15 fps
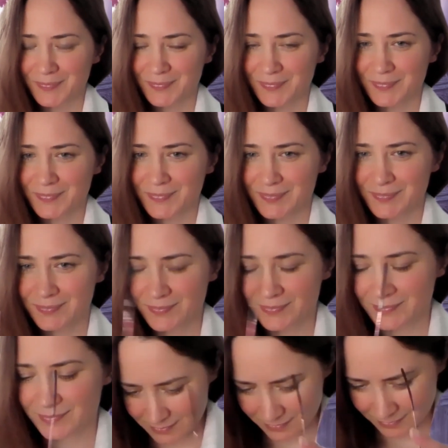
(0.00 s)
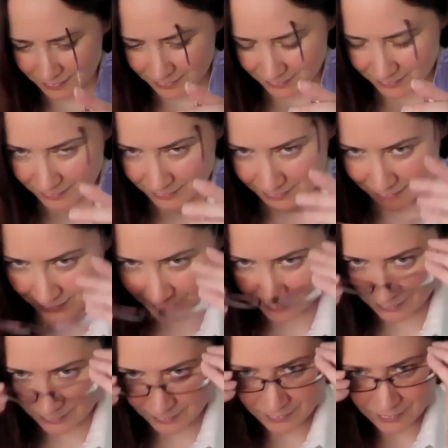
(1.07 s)

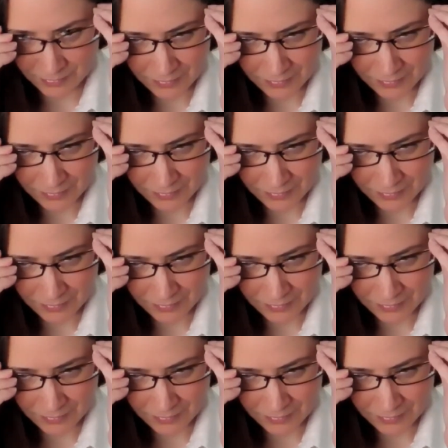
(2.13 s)
No one is speaking in this clip.